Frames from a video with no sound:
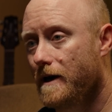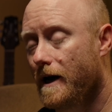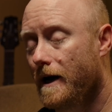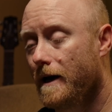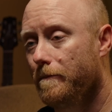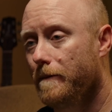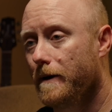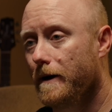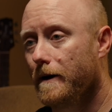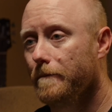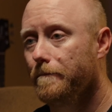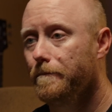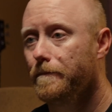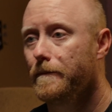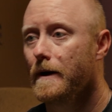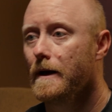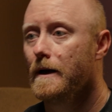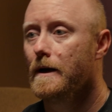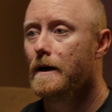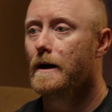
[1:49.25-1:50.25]
an iPad,
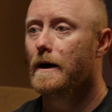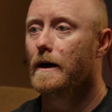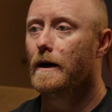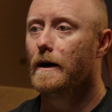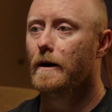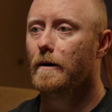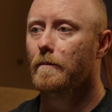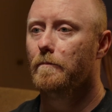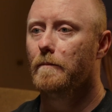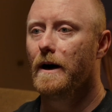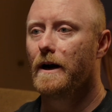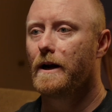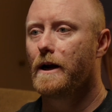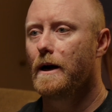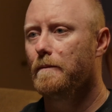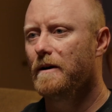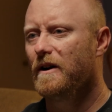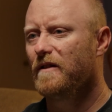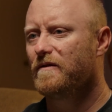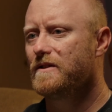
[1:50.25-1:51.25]
I come
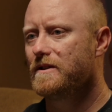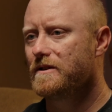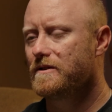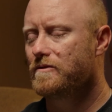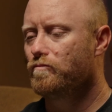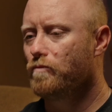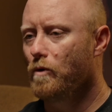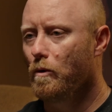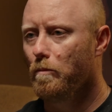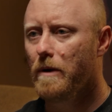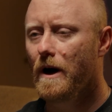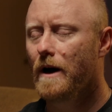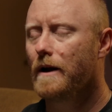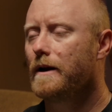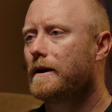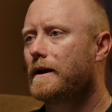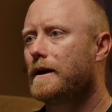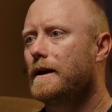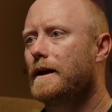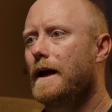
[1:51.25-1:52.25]
off just robotic
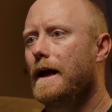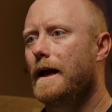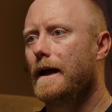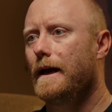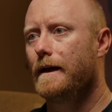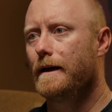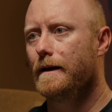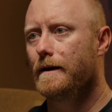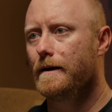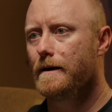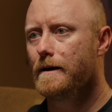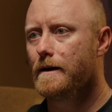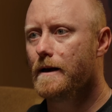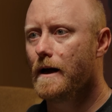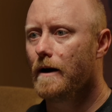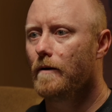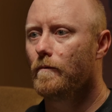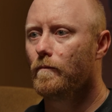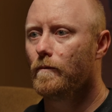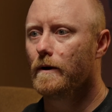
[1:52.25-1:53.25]
and not
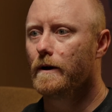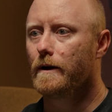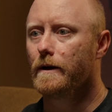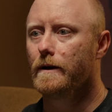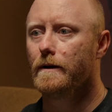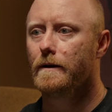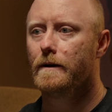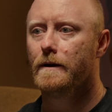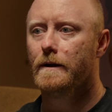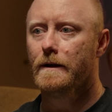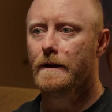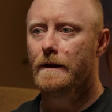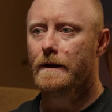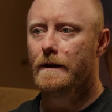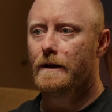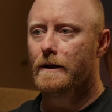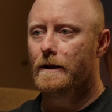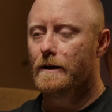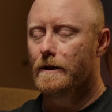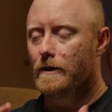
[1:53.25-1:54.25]
really
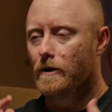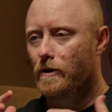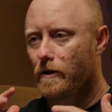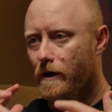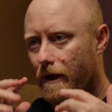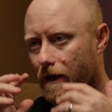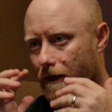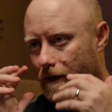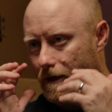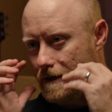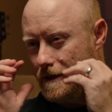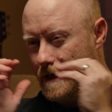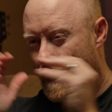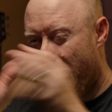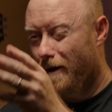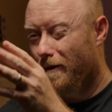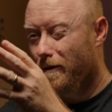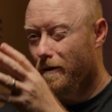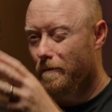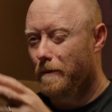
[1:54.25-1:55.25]
looking
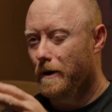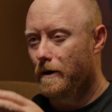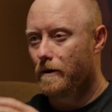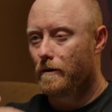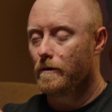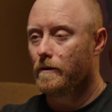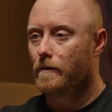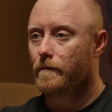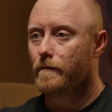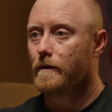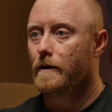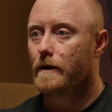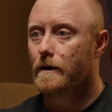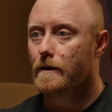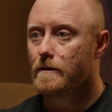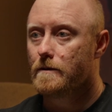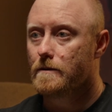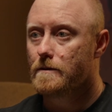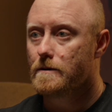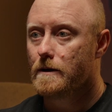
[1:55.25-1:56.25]
down the barrel of the
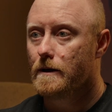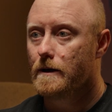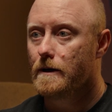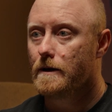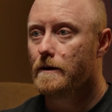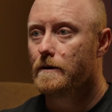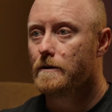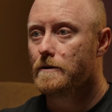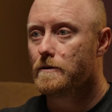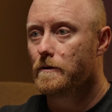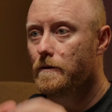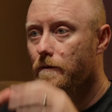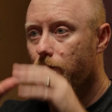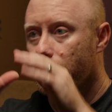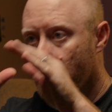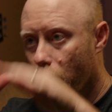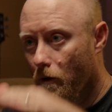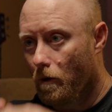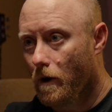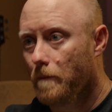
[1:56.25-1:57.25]
lens. I sort of
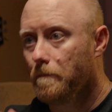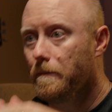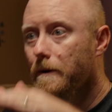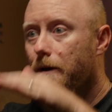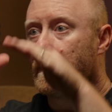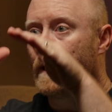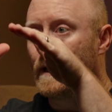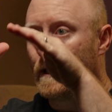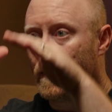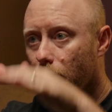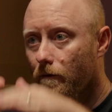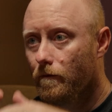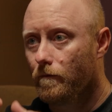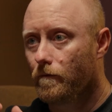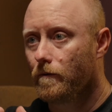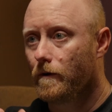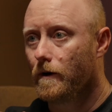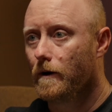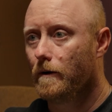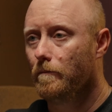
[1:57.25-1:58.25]
go up and down
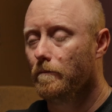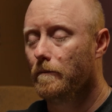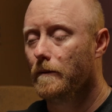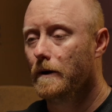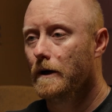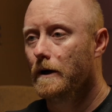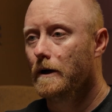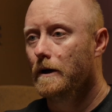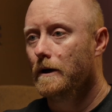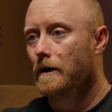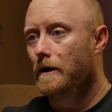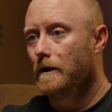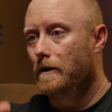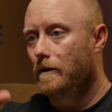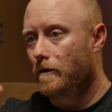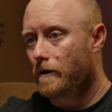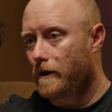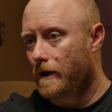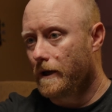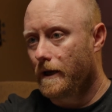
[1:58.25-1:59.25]
from
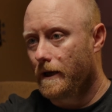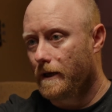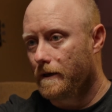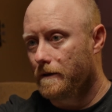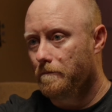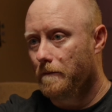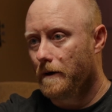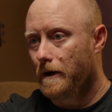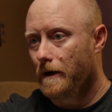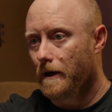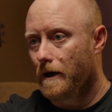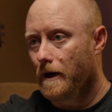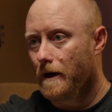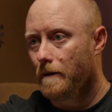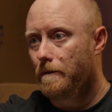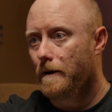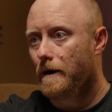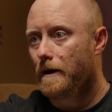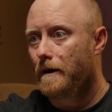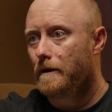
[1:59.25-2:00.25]
looking at my
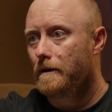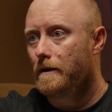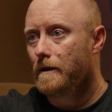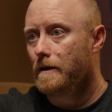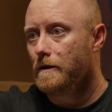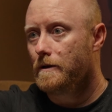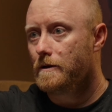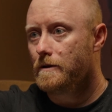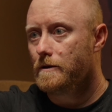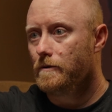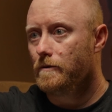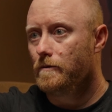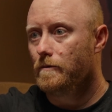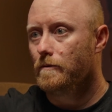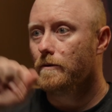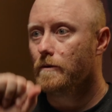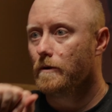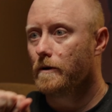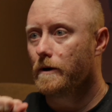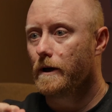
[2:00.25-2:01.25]
iPad to
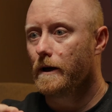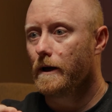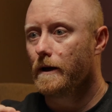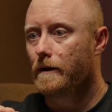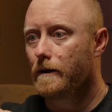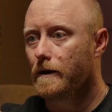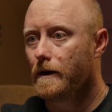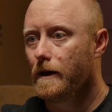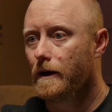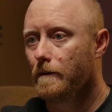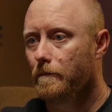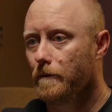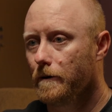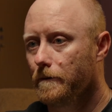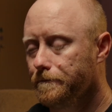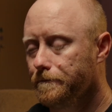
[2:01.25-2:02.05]
looking at the camera.